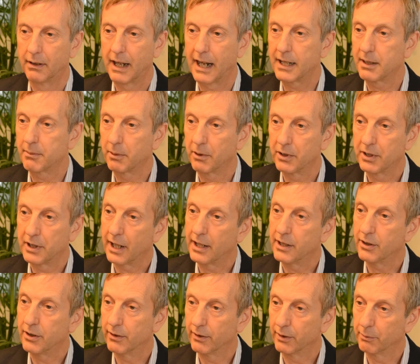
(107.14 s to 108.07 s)

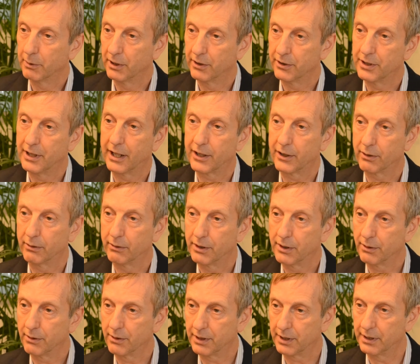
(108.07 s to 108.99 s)
exploitation of the world's natural
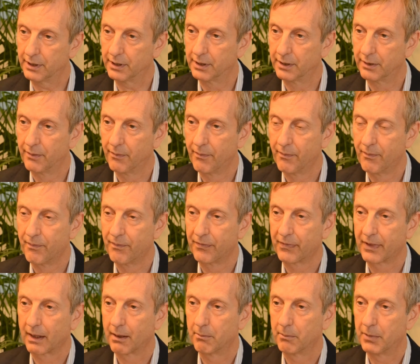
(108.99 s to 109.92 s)
resources.
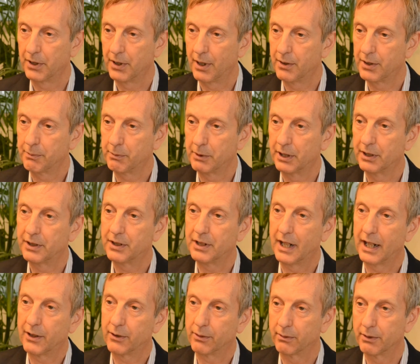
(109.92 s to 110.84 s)
But those world's
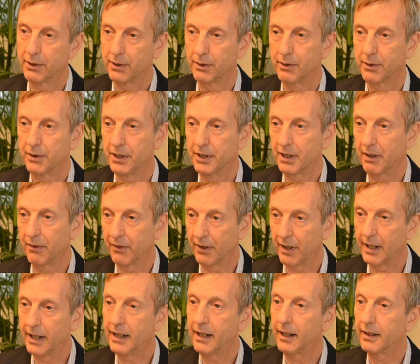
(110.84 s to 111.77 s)
natural resources are
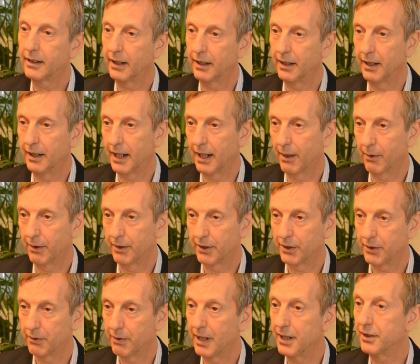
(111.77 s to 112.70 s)
finite and are now under
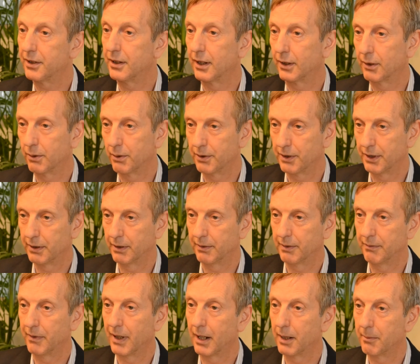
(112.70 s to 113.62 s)
stress and are causing the
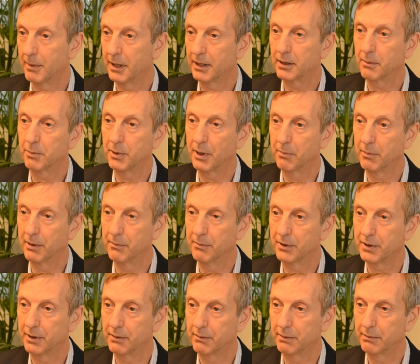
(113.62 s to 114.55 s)
environmental
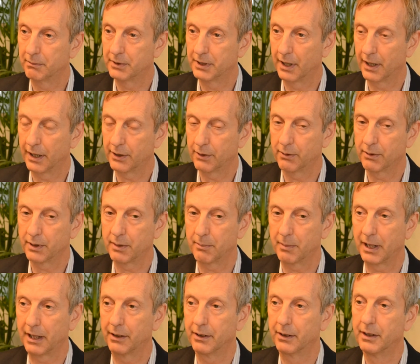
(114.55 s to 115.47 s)
problems that I talked
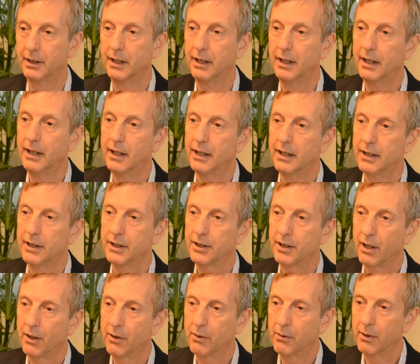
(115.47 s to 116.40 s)
about.
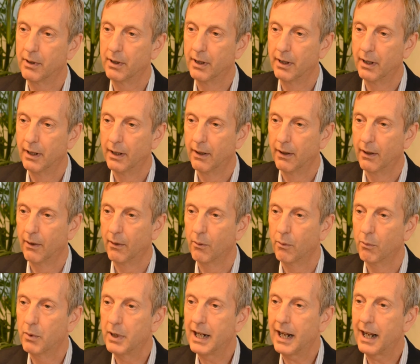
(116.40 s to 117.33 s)
So
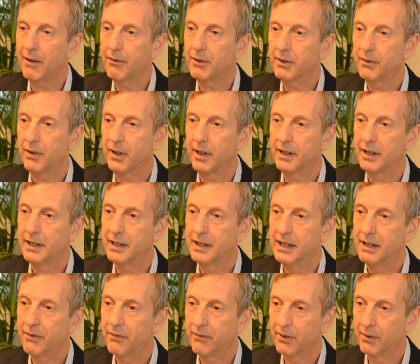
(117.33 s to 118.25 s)
we have to find
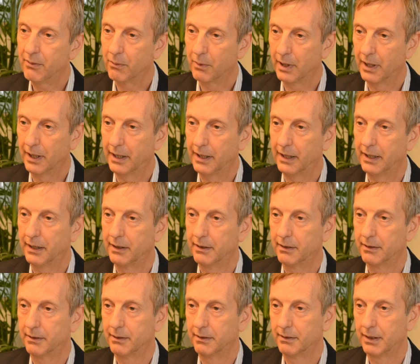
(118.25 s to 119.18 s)
a different way
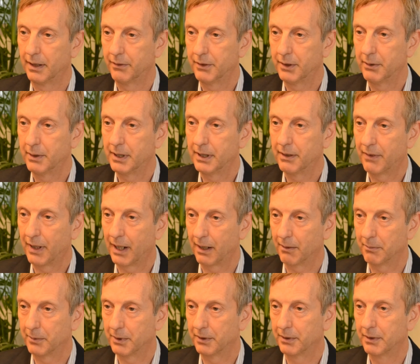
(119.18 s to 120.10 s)
of doing
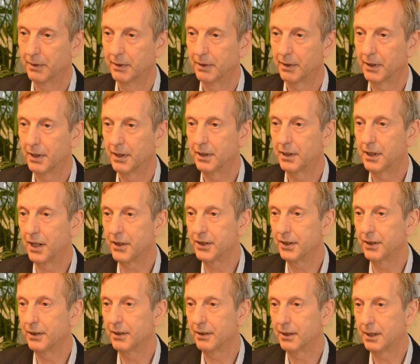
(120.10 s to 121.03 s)
development that
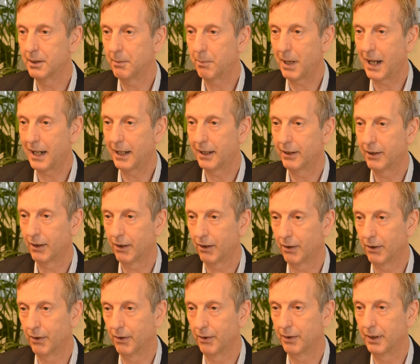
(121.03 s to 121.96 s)
doesn't depend
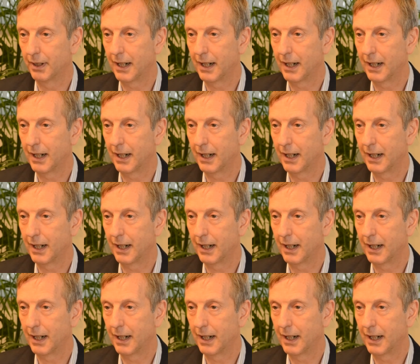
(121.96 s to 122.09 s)
on